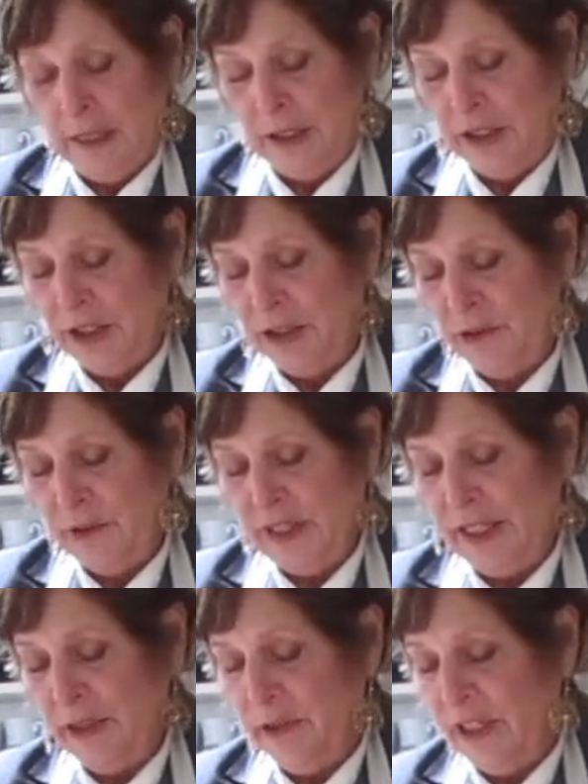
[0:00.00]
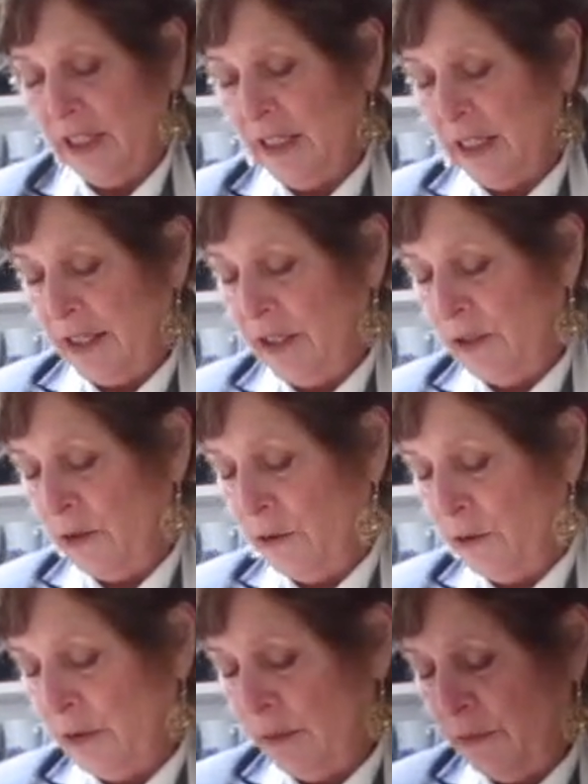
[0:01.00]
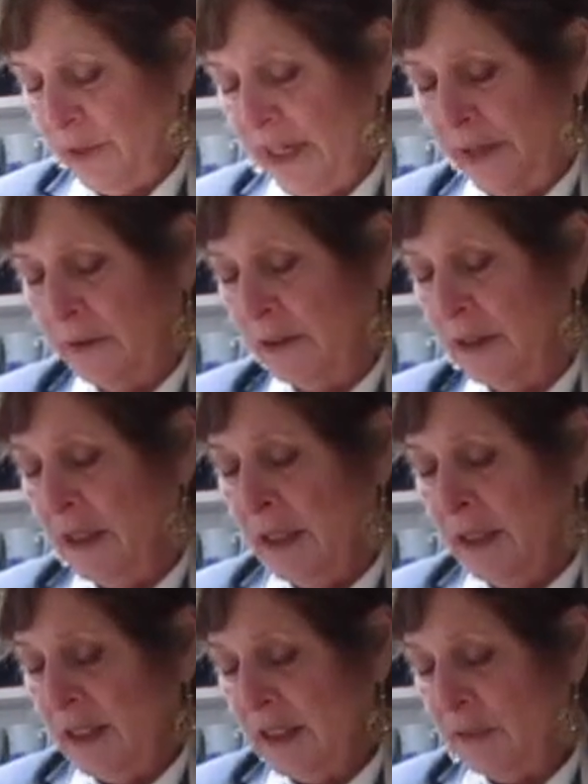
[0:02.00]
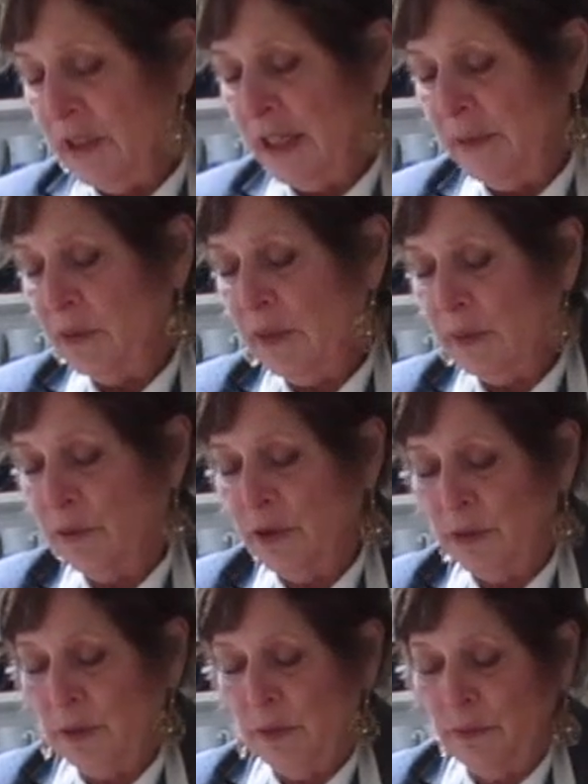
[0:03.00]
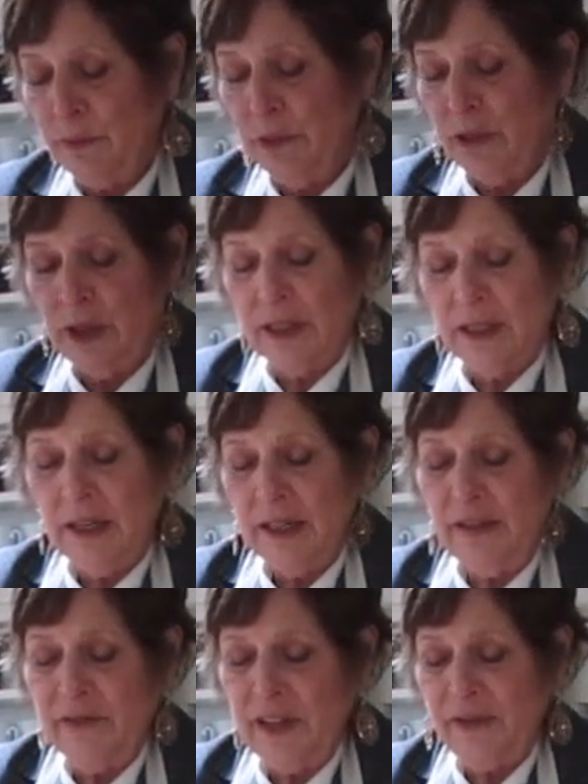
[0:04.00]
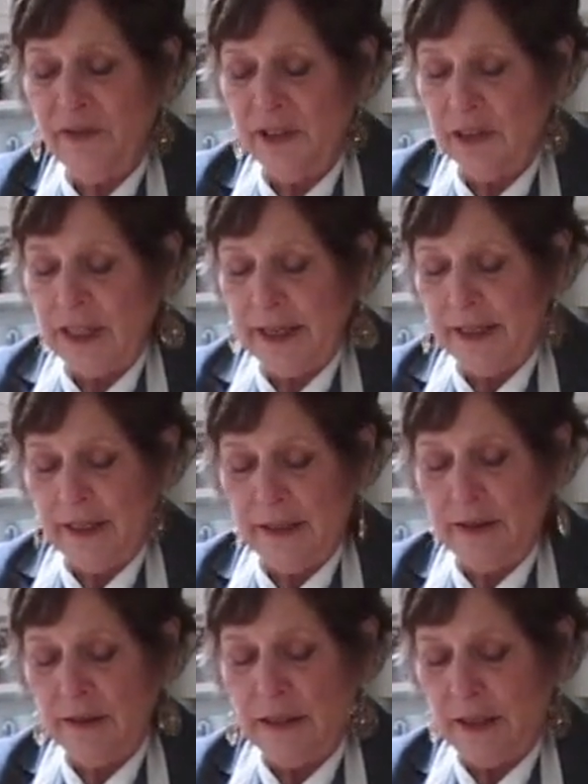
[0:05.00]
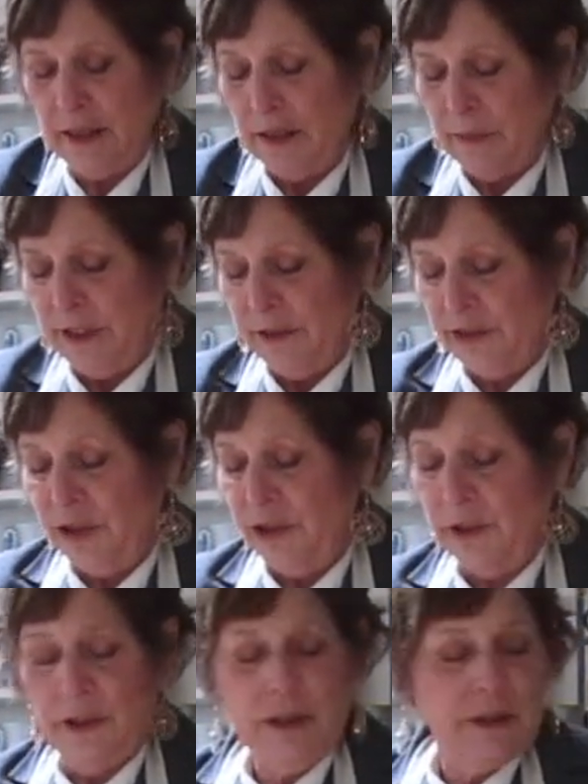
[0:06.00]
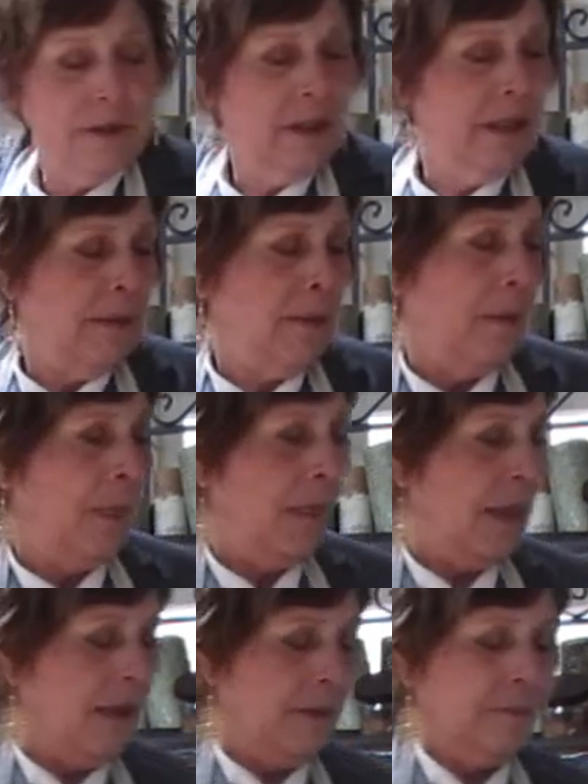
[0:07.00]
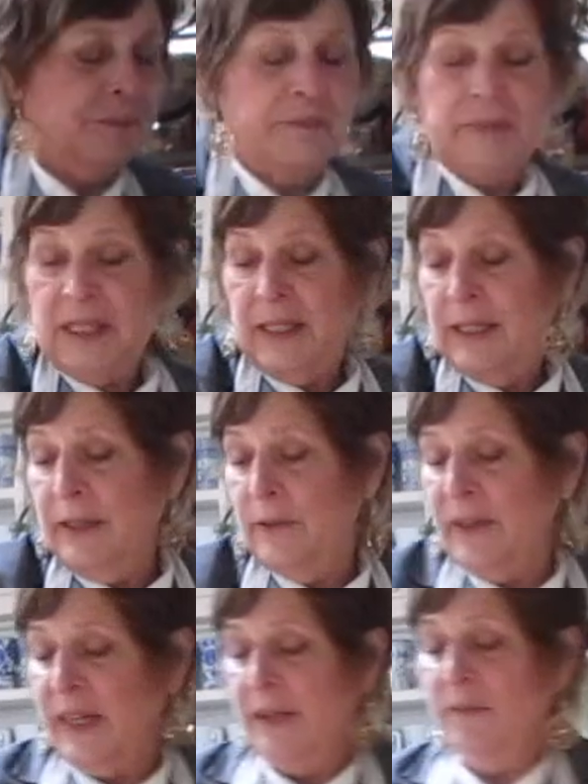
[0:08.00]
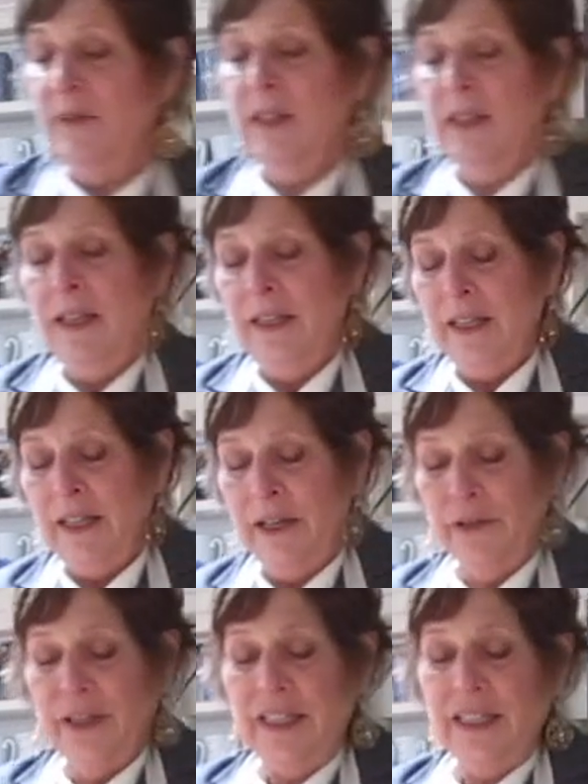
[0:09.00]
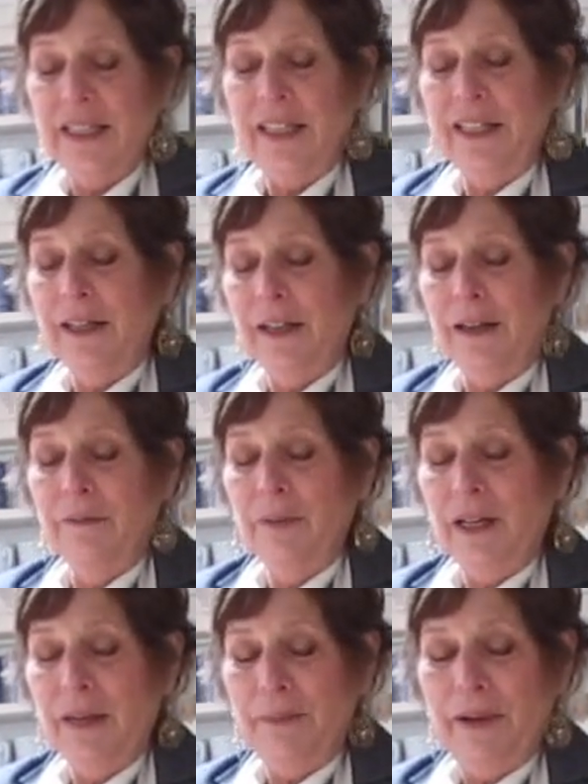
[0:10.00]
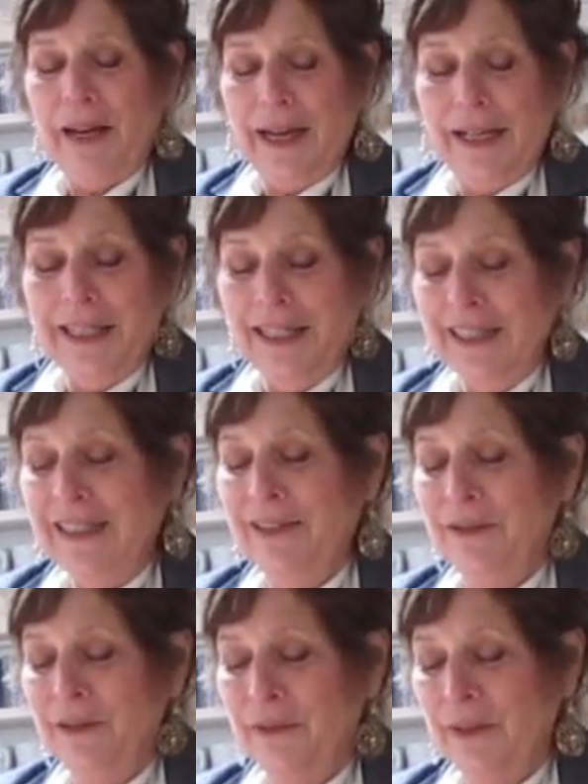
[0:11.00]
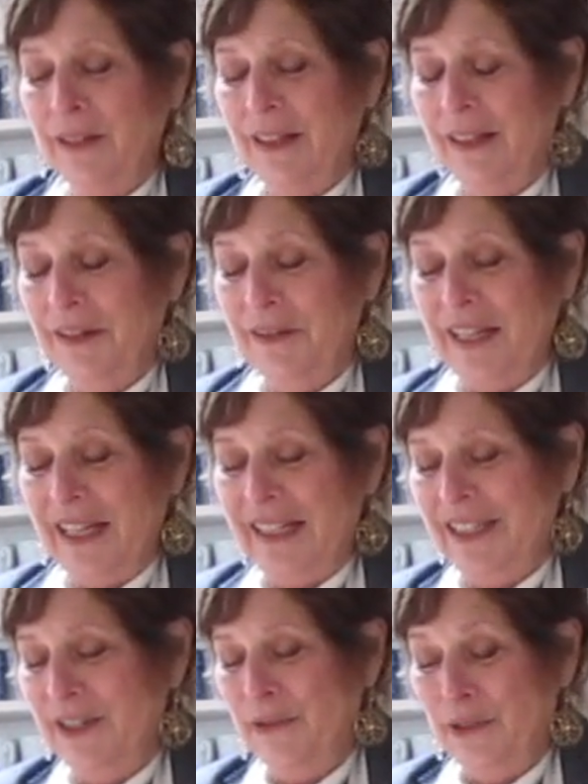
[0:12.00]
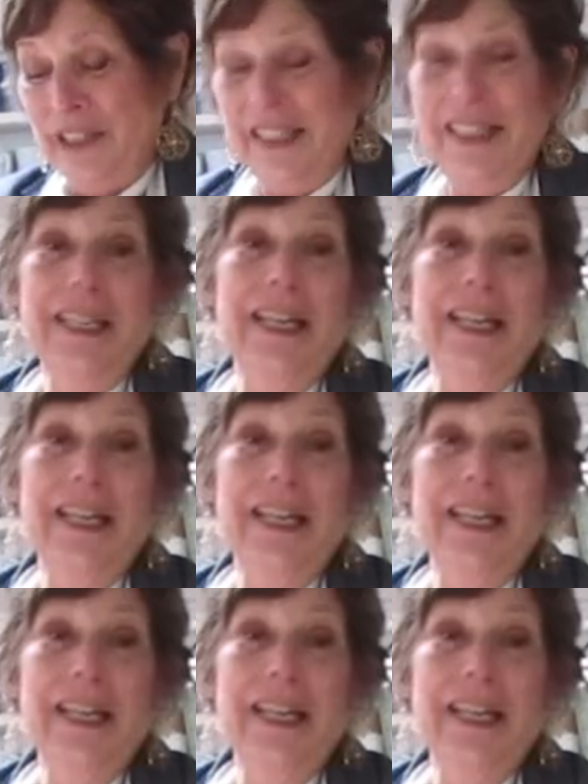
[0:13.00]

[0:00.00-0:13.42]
just so that you get a nice golden brown. Sometimes people put on, I don't know if I feel like it, a little bit of sugar. Anyway, here it is in a pie tin that is really a